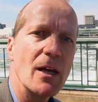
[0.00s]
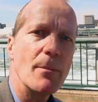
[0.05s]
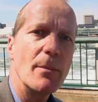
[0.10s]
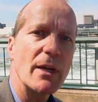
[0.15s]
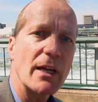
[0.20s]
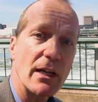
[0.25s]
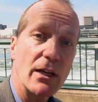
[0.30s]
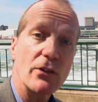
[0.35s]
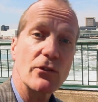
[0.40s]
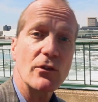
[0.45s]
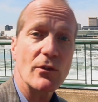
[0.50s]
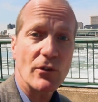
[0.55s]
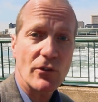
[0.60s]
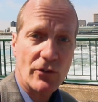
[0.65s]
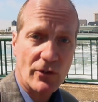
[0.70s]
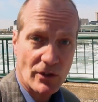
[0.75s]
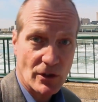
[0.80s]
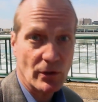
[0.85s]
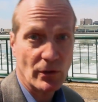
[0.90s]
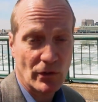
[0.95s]
Because
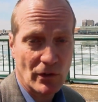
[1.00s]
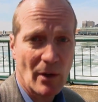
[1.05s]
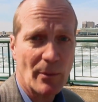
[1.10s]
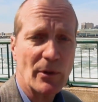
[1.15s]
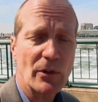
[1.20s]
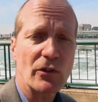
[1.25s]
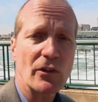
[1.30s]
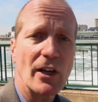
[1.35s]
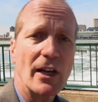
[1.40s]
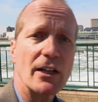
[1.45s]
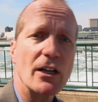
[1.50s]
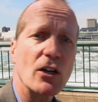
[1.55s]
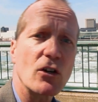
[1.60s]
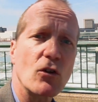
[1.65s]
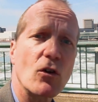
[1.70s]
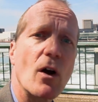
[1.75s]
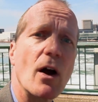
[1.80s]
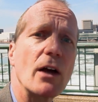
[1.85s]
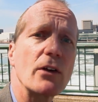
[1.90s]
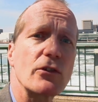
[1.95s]
to some extent
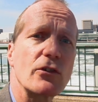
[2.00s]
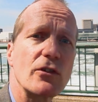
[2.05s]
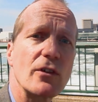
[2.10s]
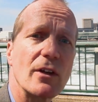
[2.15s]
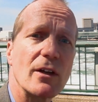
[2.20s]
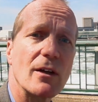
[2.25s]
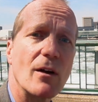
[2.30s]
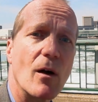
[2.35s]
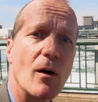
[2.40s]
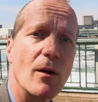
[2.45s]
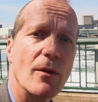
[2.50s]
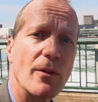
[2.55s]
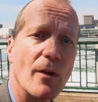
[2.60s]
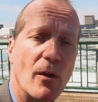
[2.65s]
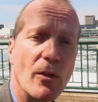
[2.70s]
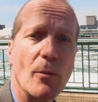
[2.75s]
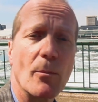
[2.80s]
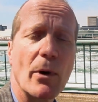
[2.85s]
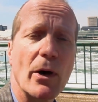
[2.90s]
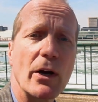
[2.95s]
across
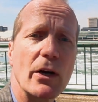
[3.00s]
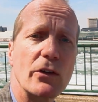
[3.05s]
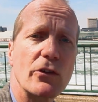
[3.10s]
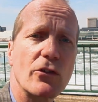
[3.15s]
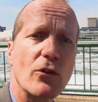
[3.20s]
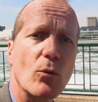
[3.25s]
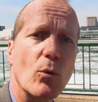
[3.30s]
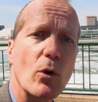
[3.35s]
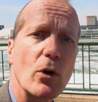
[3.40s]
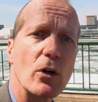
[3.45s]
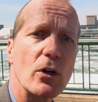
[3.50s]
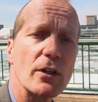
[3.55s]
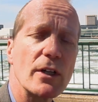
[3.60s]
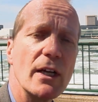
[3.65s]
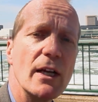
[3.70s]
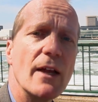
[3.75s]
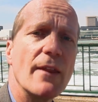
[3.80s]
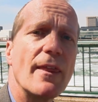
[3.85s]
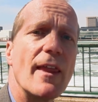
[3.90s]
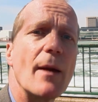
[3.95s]
all the markets of the world,
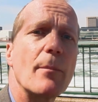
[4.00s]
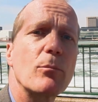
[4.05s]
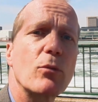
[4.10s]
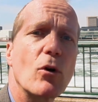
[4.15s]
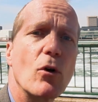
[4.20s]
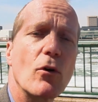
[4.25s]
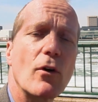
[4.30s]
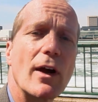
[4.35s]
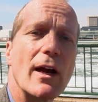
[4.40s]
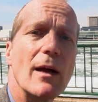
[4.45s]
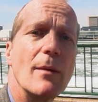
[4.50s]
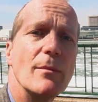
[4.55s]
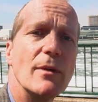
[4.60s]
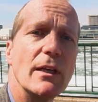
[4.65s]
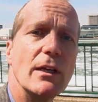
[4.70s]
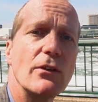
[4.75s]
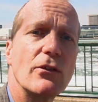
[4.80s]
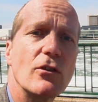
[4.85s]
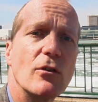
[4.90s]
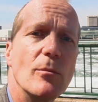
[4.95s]
that program
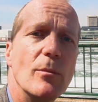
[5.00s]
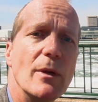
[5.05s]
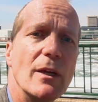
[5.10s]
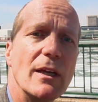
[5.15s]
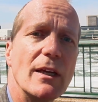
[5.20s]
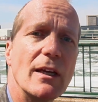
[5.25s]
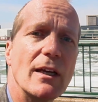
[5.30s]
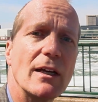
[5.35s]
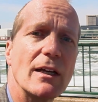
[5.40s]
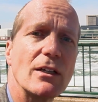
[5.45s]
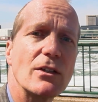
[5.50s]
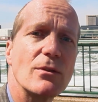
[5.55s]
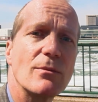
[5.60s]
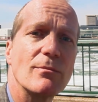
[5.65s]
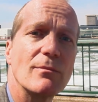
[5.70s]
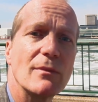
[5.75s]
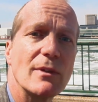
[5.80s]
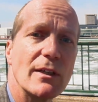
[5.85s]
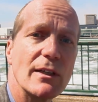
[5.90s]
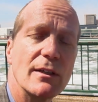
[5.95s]
needs to be
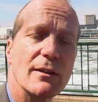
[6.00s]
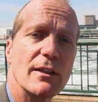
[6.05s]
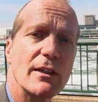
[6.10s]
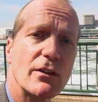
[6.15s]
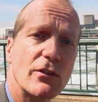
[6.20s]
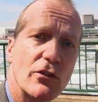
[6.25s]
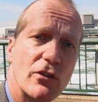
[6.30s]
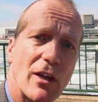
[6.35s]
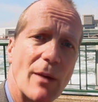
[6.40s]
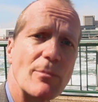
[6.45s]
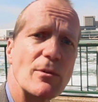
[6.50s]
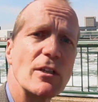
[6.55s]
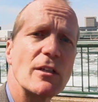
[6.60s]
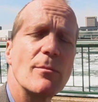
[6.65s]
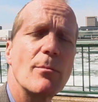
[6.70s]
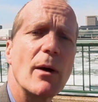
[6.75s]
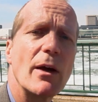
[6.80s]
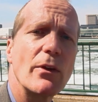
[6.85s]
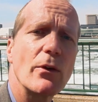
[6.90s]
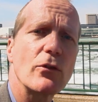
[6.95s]

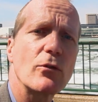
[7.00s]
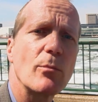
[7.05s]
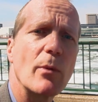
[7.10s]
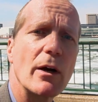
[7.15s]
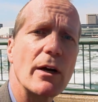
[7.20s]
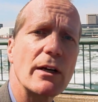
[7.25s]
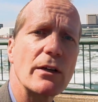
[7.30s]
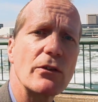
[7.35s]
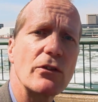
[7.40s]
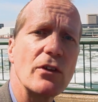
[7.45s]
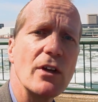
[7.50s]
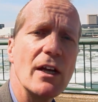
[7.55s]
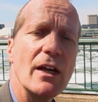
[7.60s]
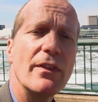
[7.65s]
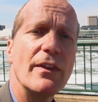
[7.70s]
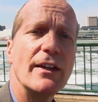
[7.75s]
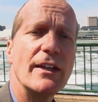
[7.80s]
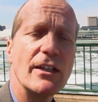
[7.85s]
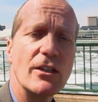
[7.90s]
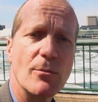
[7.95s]
accepted by those markets,
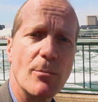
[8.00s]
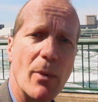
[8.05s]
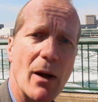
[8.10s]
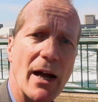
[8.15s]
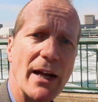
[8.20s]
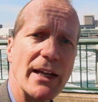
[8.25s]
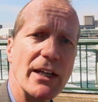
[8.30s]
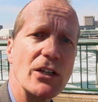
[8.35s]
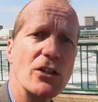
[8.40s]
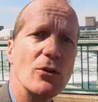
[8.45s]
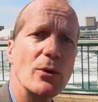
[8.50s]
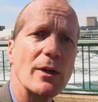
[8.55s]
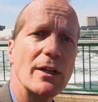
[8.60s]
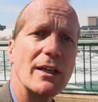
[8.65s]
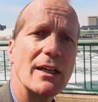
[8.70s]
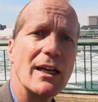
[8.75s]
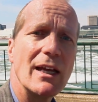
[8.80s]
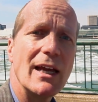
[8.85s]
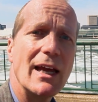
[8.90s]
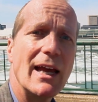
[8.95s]
they need to buy into it,
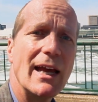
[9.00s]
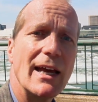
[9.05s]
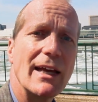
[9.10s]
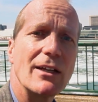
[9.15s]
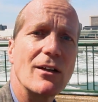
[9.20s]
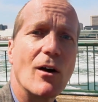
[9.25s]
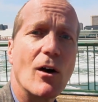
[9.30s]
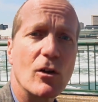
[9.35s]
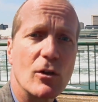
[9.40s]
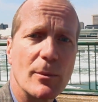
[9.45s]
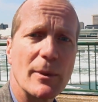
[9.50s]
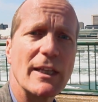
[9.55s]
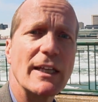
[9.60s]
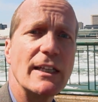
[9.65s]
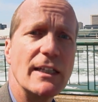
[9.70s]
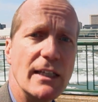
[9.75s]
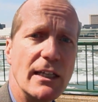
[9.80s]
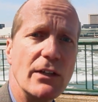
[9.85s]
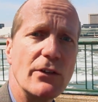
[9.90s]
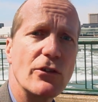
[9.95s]
and ultimately
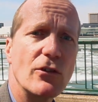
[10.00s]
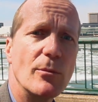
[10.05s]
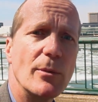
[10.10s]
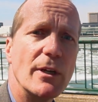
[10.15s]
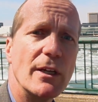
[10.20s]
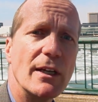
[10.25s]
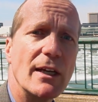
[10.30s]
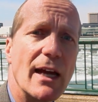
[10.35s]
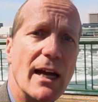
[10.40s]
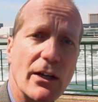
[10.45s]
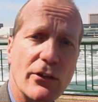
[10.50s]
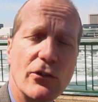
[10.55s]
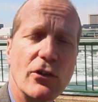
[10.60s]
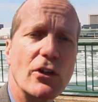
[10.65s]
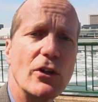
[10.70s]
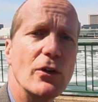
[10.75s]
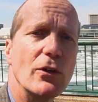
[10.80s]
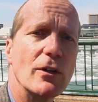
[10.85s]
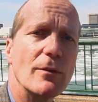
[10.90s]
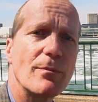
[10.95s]
needs to be
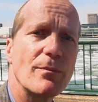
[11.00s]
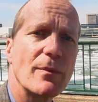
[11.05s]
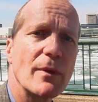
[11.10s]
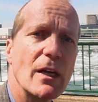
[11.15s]
executed.